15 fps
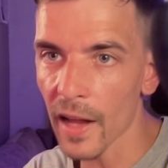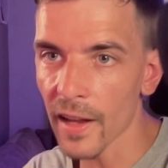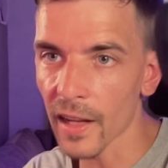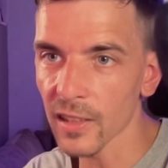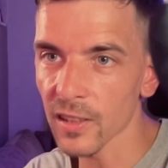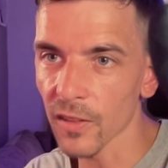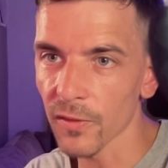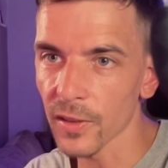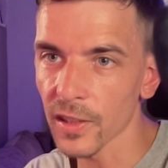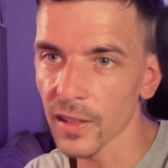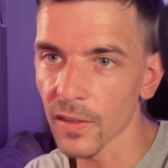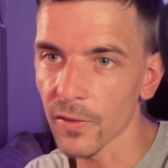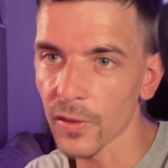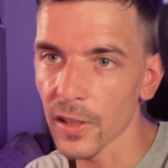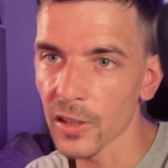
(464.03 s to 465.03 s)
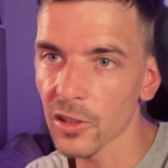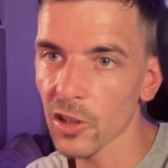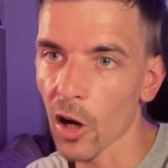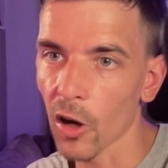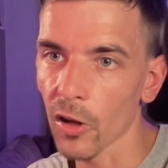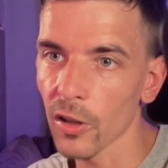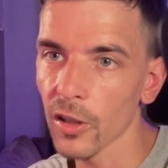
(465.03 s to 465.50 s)
That's obviously for your
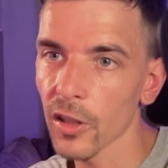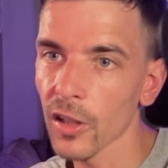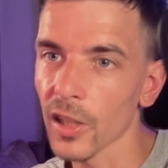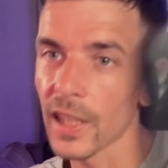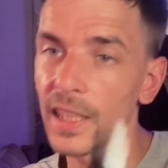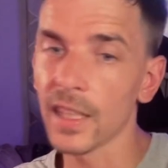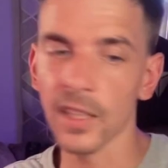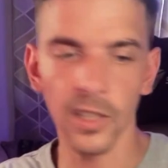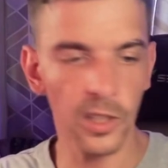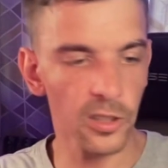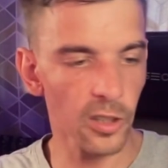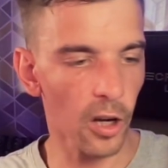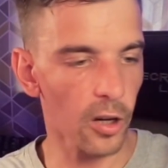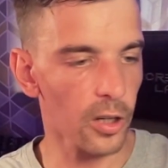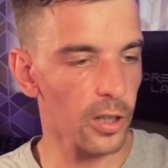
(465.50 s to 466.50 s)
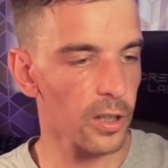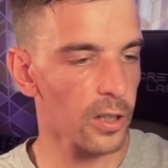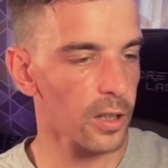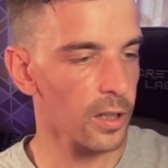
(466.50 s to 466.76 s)
tongue, cleaning your tongue.